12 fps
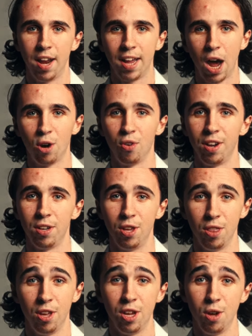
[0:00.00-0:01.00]
encountering
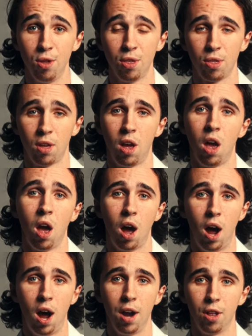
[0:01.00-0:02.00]
the youth
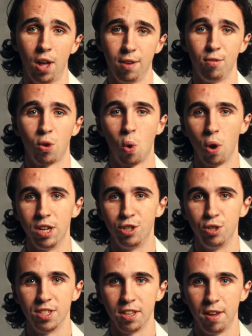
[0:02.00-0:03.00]
on a lot of the core
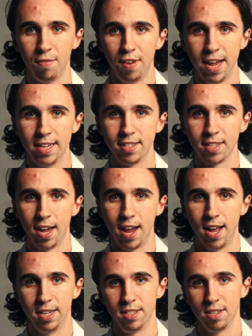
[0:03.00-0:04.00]
issues that they face and